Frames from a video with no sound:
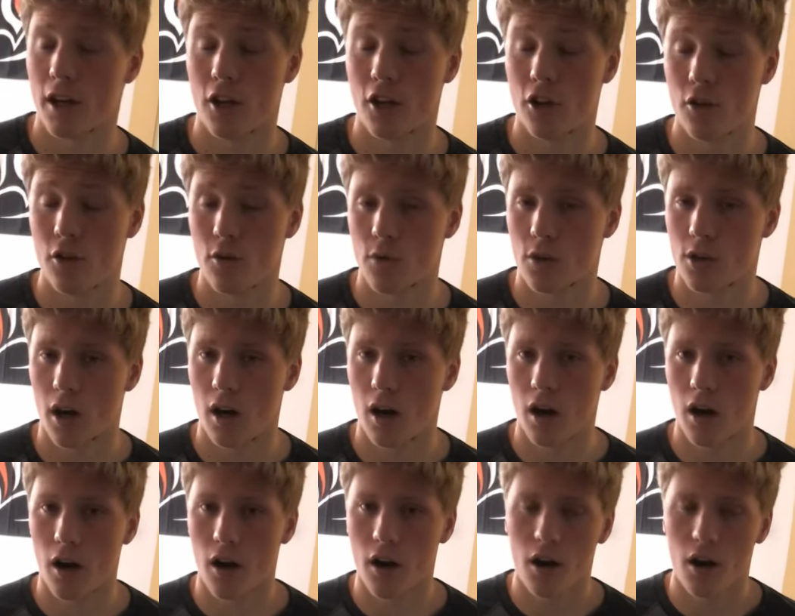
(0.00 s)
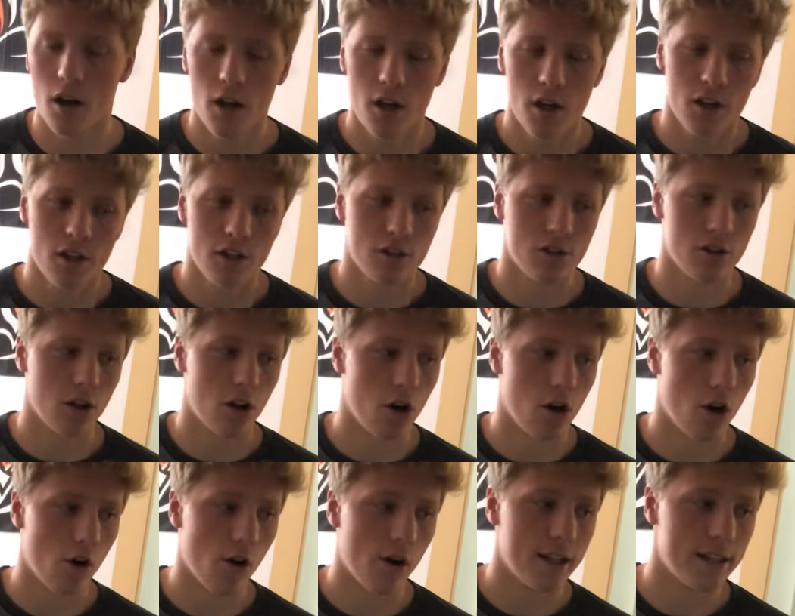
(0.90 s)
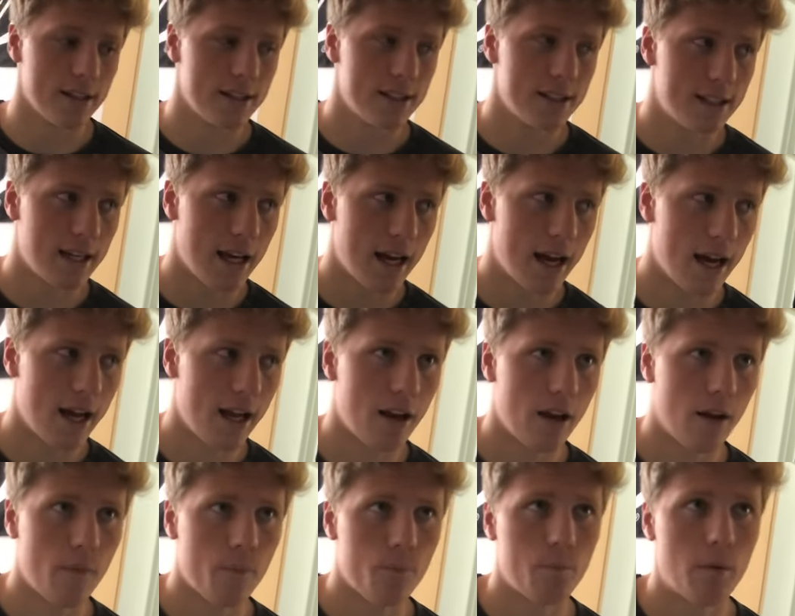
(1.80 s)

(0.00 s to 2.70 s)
new car. So instead,